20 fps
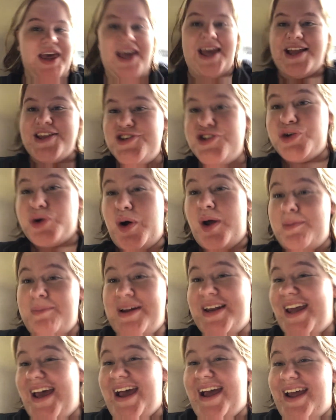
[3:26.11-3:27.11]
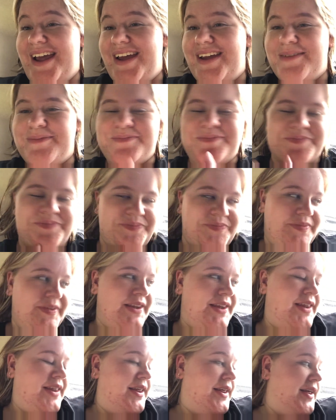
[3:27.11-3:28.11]
enjoy my day.
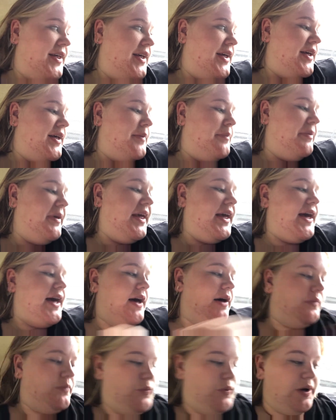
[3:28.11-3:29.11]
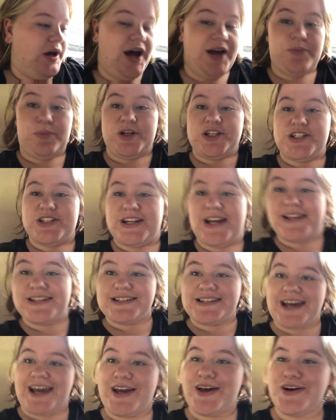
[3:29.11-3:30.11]
But yeah, we just had to take